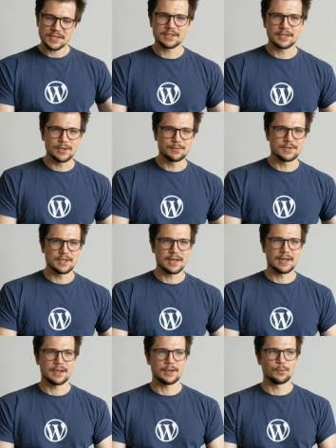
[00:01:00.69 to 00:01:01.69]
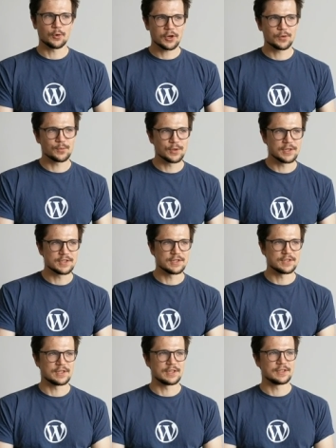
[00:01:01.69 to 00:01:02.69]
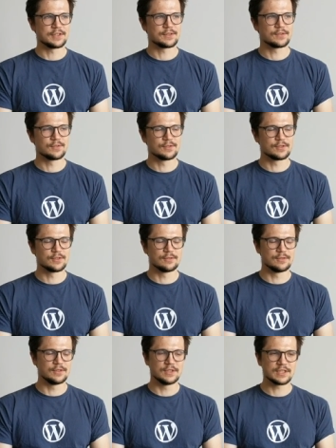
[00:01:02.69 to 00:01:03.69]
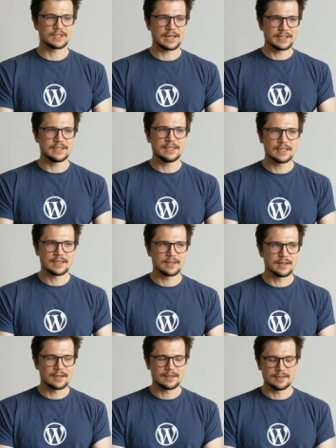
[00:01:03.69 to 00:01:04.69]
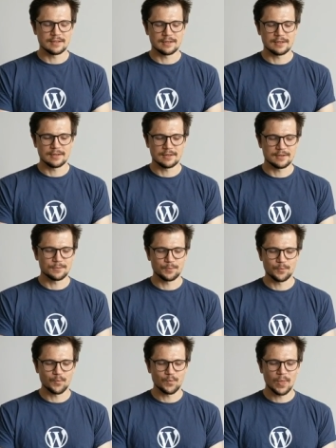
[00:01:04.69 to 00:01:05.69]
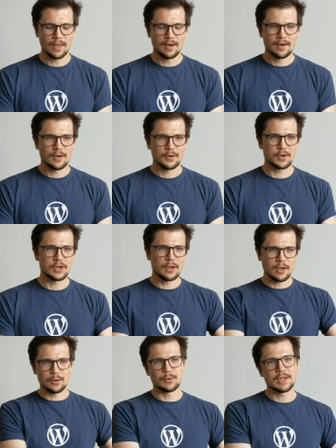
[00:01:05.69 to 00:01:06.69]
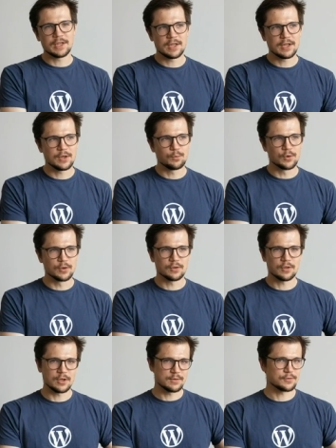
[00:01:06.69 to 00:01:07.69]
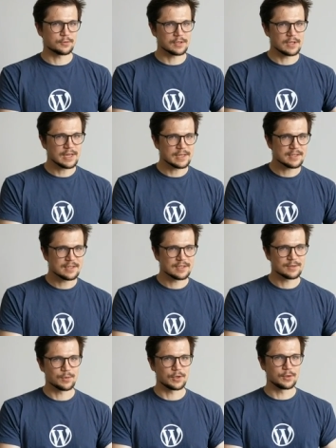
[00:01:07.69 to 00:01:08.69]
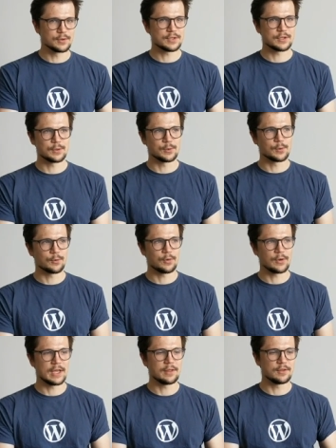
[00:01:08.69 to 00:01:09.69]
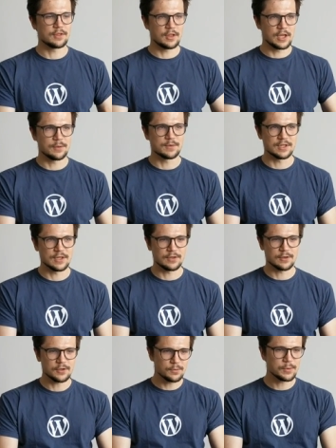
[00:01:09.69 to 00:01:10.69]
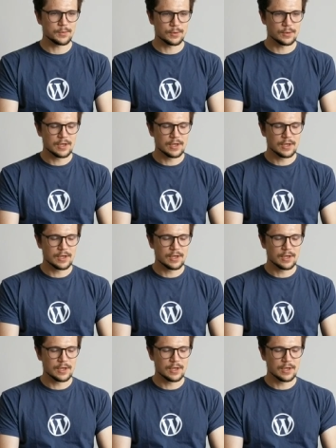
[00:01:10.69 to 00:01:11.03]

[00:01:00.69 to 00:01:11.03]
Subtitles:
themes and marketplaces, and this idea that you can not only build themes for clients, but also create themes that other people